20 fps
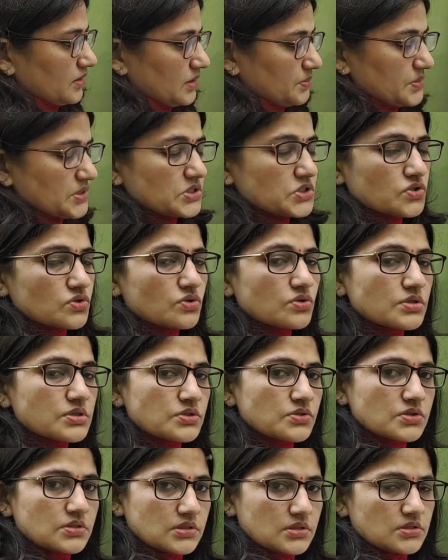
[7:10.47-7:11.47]

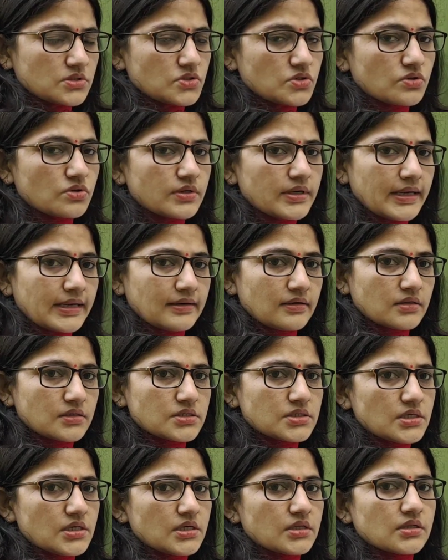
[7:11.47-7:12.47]
capacitors store
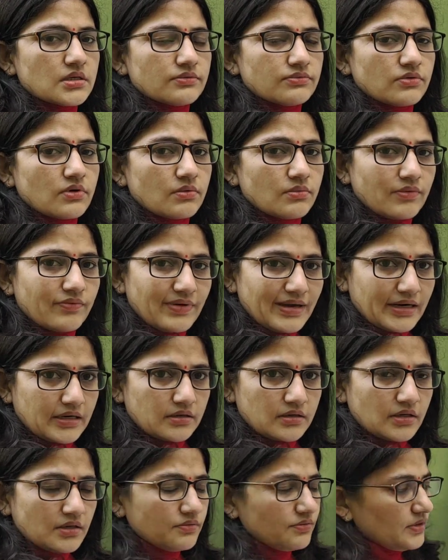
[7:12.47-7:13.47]
energy in the form of
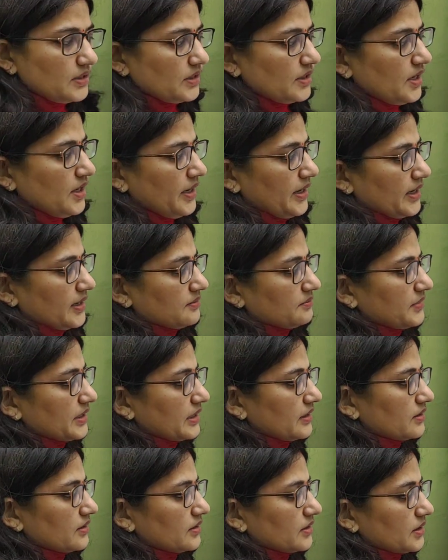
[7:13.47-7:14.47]
electric field, and
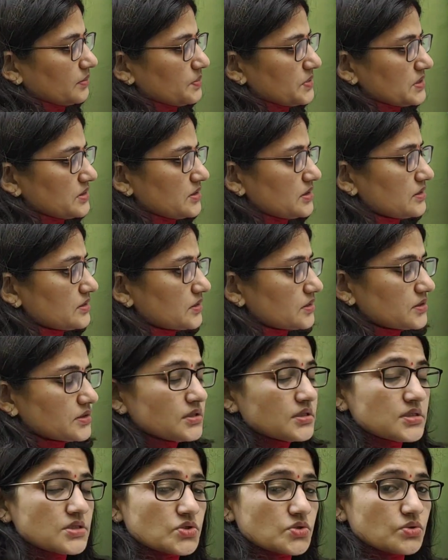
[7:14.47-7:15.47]

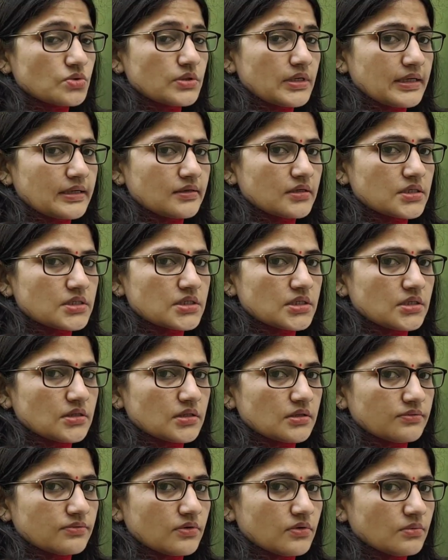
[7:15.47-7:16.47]
inductor store energy in
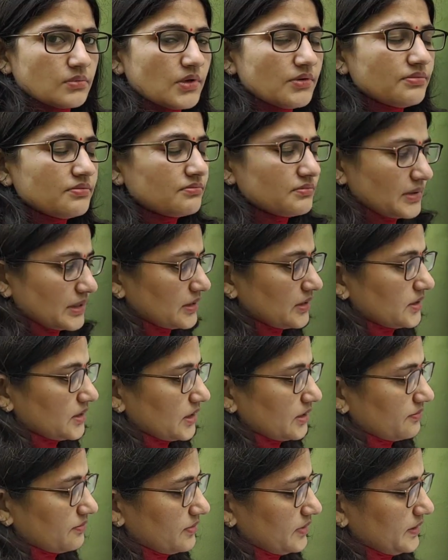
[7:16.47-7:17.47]
the form of
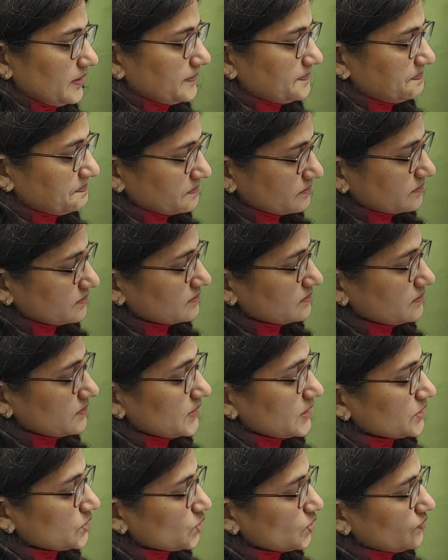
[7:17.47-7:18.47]
magnetic field.
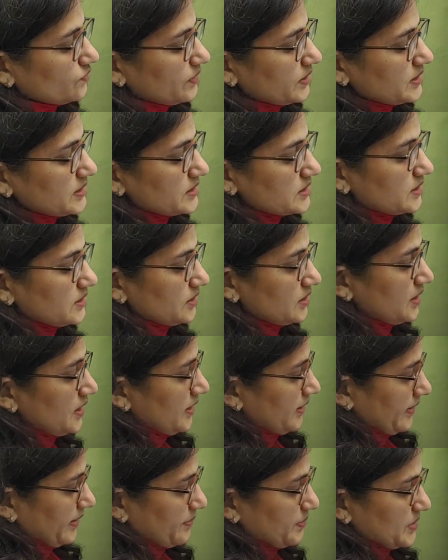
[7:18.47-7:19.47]
So once the
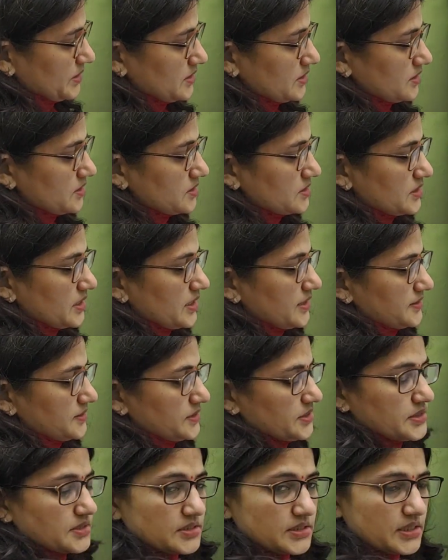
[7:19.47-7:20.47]
capacitor starts
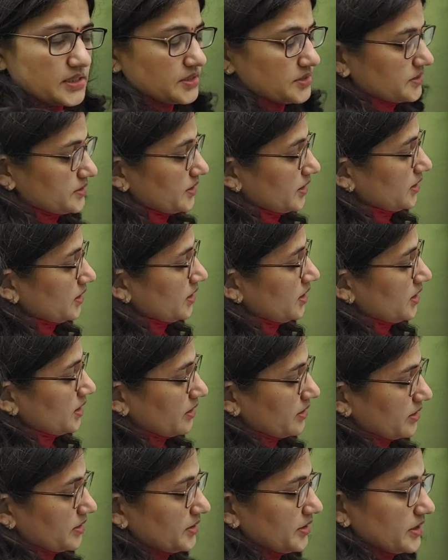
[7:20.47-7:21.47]
discharging,
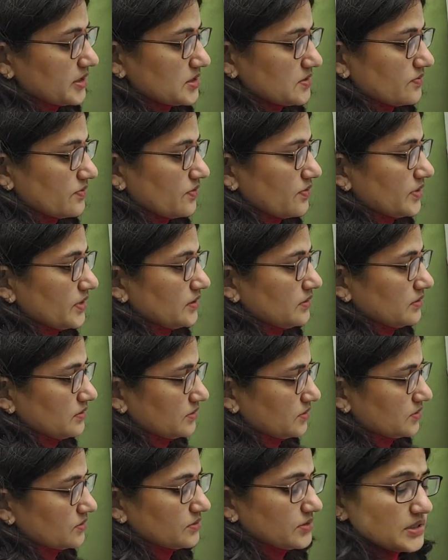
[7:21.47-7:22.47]
current is flowing
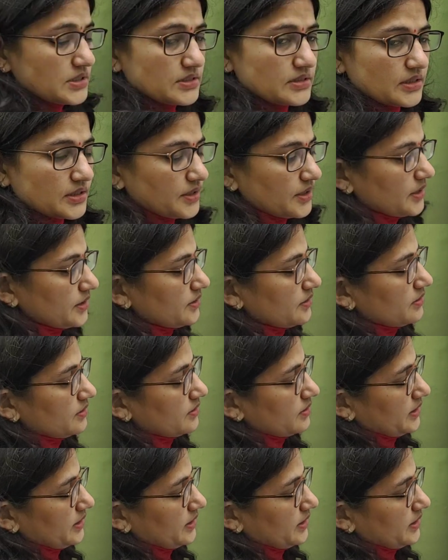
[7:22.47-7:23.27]
through the circuit,